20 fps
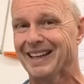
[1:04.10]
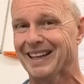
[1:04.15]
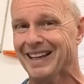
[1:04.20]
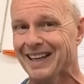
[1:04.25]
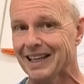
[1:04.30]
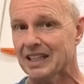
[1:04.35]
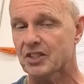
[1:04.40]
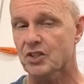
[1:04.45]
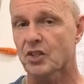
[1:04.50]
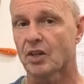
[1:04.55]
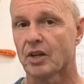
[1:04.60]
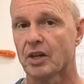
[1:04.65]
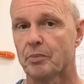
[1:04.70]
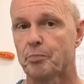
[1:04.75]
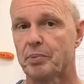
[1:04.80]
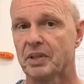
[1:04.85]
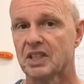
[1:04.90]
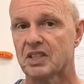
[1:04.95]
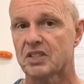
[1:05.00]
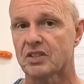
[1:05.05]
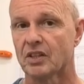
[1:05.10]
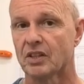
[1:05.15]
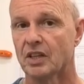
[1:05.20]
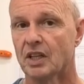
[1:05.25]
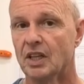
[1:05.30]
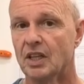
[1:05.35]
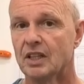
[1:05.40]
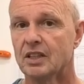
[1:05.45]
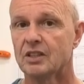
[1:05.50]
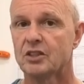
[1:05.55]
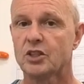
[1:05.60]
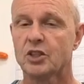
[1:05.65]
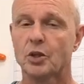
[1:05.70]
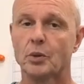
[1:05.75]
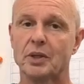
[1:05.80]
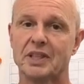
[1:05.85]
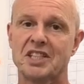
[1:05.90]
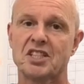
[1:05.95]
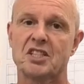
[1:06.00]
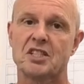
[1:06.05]
a cast iron piston
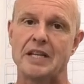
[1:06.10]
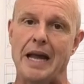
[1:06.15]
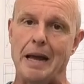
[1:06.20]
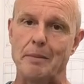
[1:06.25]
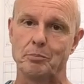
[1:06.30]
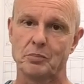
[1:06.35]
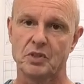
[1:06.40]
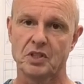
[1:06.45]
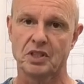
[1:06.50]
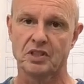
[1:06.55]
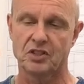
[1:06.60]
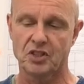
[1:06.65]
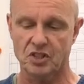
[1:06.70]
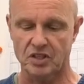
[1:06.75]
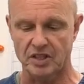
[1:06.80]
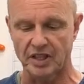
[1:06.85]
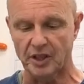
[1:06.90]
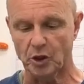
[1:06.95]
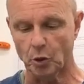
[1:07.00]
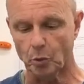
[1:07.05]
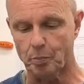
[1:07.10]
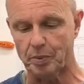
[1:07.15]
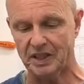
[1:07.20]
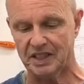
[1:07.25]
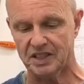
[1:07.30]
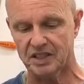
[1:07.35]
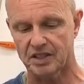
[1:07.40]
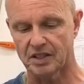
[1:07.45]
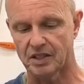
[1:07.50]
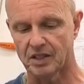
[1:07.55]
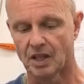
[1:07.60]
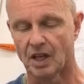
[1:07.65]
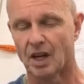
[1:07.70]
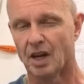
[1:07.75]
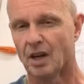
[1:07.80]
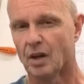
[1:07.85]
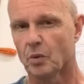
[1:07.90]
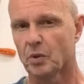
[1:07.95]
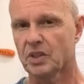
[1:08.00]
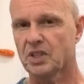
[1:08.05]
to a stamped steel piston
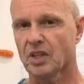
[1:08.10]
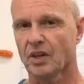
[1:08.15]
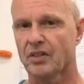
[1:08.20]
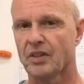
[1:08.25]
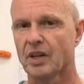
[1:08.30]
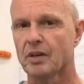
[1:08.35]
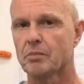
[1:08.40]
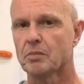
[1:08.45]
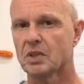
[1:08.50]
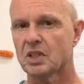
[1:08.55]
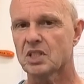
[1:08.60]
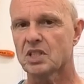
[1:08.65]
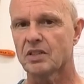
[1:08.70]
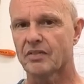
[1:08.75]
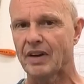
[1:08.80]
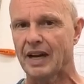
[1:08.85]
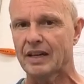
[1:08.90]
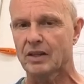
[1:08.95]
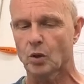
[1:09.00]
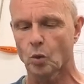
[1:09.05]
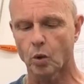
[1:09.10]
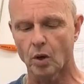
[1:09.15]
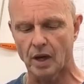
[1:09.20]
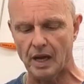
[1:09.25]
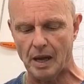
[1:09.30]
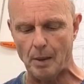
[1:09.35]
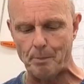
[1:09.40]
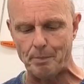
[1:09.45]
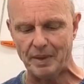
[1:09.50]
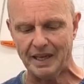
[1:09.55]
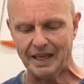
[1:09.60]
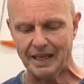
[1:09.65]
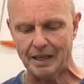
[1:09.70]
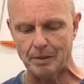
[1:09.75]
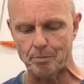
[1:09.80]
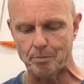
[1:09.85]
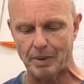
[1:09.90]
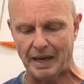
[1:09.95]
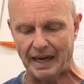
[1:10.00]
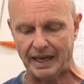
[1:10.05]
which I think must have had quite a big
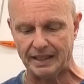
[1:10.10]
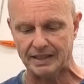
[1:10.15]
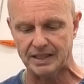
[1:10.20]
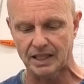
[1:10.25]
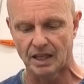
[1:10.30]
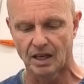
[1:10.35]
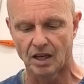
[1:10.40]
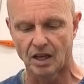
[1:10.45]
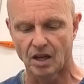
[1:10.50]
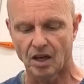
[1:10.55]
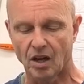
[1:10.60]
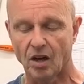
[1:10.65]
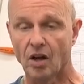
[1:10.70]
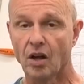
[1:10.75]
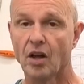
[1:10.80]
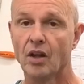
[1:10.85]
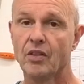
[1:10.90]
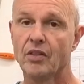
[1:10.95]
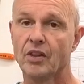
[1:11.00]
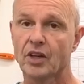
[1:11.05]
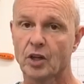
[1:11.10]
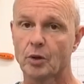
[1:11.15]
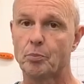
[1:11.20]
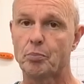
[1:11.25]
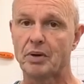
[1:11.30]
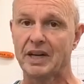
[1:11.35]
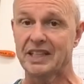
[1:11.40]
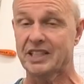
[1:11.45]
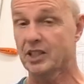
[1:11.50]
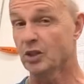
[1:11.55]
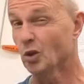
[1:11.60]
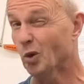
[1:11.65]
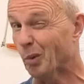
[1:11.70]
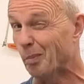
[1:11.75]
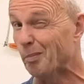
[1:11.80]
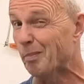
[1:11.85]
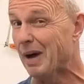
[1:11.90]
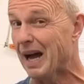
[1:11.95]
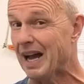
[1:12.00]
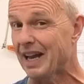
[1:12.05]
impact on the compression
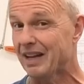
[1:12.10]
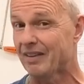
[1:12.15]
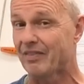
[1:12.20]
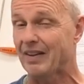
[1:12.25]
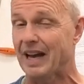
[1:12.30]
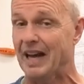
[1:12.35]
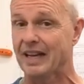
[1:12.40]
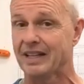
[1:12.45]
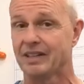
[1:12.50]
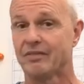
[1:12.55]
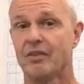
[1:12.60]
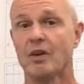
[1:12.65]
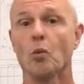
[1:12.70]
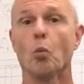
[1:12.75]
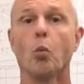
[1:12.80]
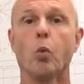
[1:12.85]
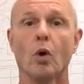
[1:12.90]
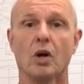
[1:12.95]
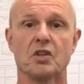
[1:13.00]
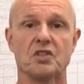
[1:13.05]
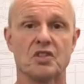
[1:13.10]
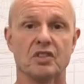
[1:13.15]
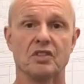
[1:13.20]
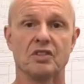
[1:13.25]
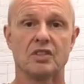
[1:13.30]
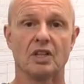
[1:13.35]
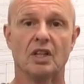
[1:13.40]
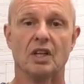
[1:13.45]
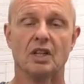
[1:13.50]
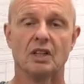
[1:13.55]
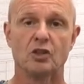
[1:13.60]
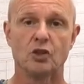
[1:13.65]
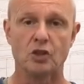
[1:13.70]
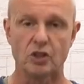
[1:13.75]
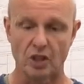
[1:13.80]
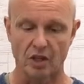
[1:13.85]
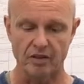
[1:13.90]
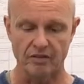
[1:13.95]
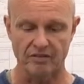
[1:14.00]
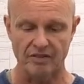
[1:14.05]
or may have had if it wasn't
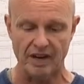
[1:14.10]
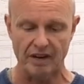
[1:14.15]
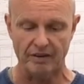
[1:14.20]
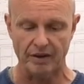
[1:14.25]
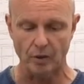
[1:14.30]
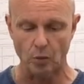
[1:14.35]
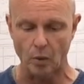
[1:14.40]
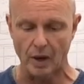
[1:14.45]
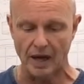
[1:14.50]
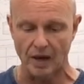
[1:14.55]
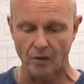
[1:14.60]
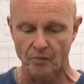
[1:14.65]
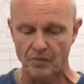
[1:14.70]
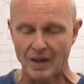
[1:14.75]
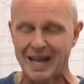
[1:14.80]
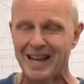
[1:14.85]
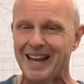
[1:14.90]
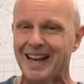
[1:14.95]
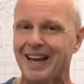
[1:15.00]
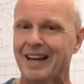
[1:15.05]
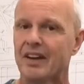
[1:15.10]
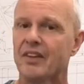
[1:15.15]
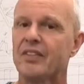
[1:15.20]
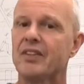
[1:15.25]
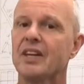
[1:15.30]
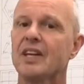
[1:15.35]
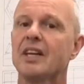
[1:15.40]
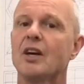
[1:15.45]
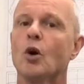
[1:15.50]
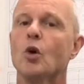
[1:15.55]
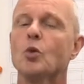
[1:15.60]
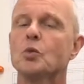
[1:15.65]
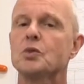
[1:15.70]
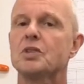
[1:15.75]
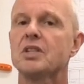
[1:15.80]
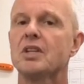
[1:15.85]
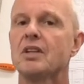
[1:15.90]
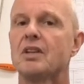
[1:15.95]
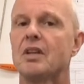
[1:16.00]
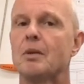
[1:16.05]
done very well and I think it
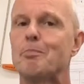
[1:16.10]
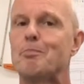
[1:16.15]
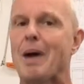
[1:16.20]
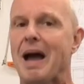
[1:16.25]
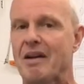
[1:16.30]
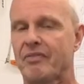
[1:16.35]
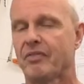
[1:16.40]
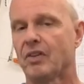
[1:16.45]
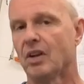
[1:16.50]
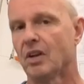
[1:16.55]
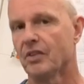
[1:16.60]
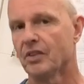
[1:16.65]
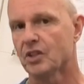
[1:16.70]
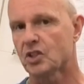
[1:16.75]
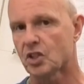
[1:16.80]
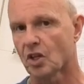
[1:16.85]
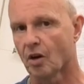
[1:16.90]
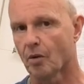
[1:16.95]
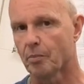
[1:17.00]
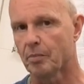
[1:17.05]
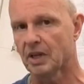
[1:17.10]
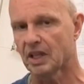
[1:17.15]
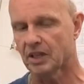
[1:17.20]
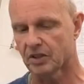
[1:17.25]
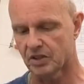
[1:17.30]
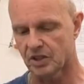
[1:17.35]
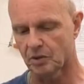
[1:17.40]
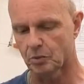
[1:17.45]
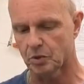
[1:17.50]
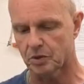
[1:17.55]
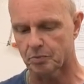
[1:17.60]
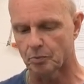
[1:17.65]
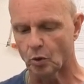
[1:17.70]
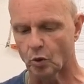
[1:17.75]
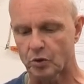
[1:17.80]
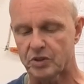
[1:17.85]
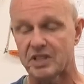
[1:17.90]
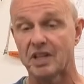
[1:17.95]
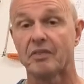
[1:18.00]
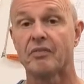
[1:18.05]
altered the baffle on the top because it was
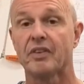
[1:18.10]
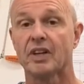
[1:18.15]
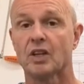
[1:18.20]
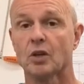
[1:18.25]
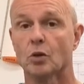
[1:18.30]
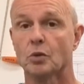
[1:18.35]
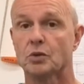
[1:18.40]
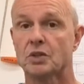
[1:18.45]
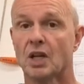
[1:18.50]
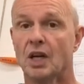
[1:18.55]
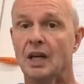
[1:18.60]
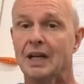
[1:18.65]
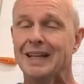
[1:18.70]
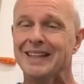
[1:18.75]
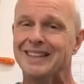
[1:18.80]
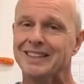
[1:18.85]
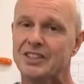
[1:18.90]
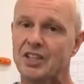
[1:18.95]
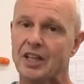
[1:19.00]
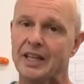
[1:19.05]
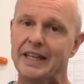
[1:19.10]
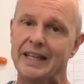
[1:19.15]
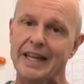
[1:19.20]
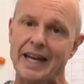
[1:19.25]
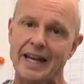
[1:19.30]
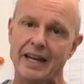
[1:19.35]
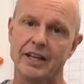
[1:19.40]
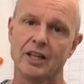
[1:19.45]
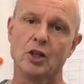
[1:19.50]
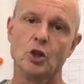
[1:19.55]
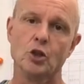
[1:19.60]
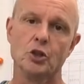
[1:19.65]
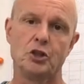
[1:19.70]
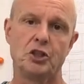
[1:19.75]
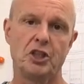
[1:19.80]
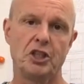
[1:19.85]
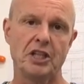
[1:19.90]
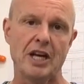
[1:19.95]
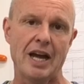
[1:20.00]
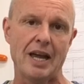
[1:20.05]
more difficult to get a
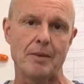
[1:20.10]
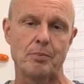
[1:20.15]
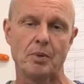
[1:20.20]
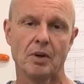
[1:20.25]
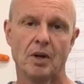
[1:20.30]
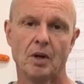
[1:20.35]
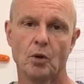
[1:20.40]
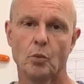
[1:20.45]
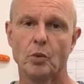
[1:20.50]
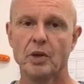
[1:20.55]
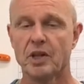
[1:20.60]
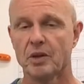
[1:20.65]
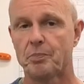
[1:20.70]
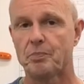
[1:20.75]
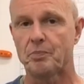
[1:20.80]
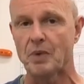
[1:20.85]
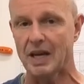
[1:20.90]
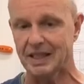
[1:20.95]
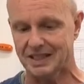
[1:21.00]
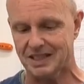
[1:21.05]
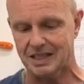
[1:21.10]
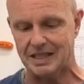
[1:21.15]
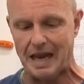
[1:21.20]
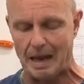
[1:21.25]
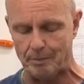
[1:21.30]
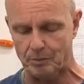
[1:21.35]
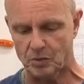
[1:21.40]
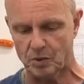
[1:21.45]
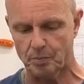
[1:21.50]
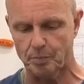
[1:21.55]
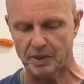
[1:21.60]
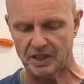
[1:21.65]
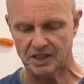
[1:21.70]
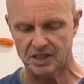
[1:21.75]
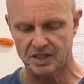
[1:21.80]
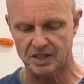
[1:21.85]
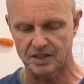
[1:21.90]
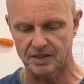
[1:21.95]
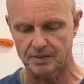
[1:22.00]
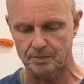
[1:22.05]
good shape with a, a stamped
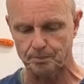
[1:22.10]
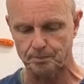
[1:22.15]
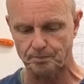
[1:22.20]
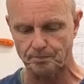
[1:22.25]
piston.